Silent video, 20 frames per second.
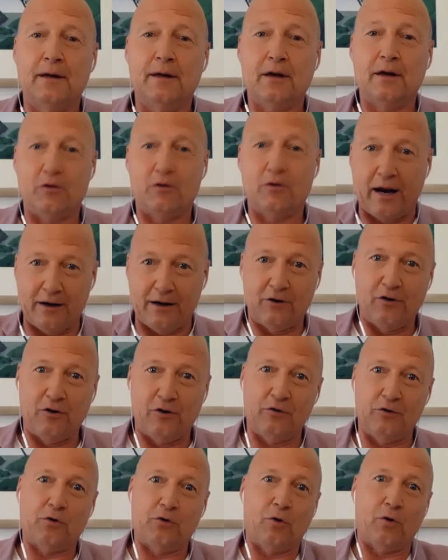creating a new
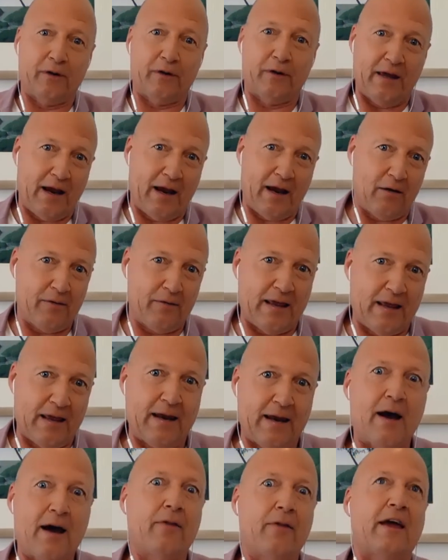story there, and then
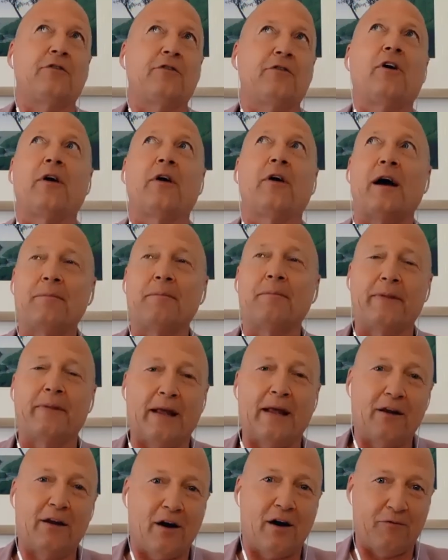how they're showing up in
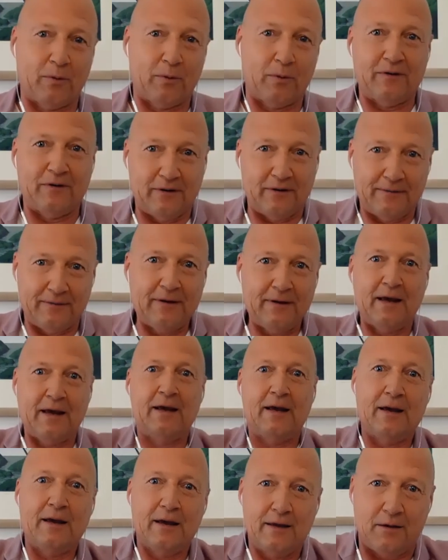their life, which is
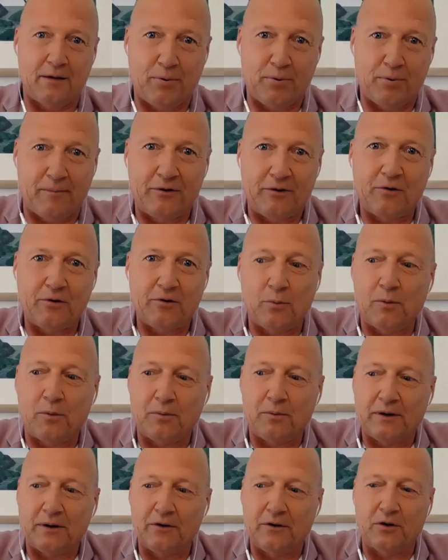the premise of what
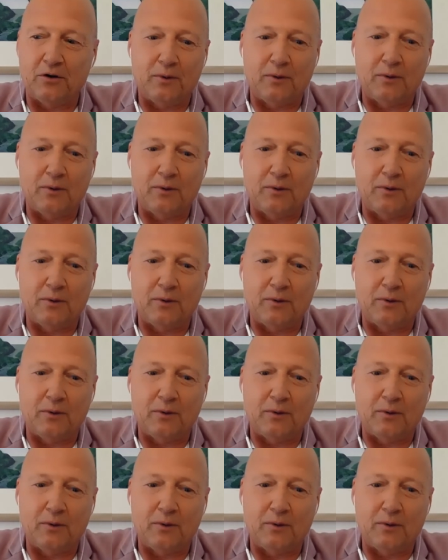we do.